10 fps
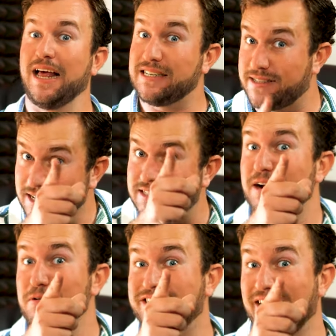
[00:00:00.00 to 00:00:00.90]
Last
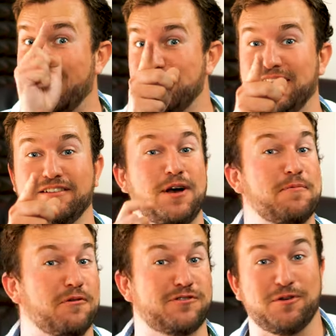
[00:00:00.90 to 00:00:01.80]
season, it was Taremi the
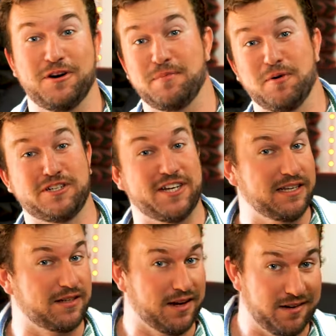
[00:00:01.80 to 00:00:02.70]
top goal scorer in the
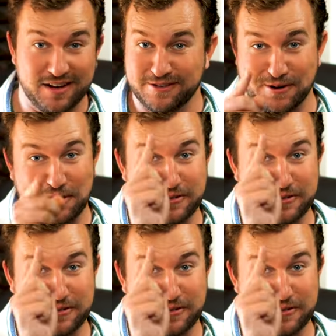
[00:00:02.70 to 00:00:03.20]
Portuguese league. So